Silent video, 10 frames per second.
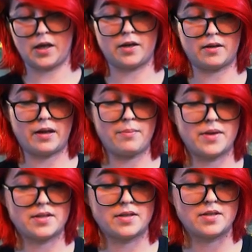Uh, that
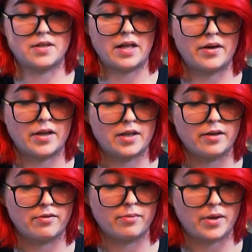message is loud and
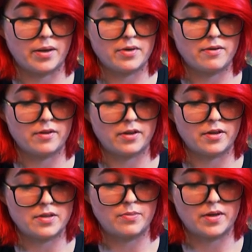clear for me. I'm definitely going
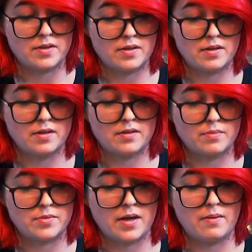to spend
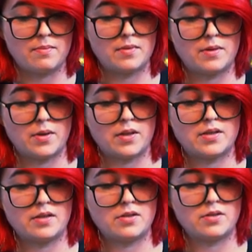some time in
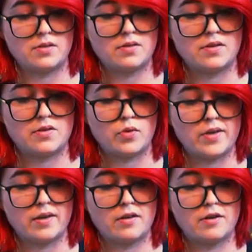meditation this
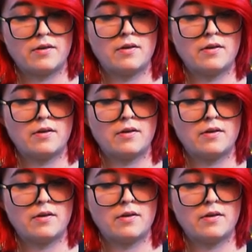weekend.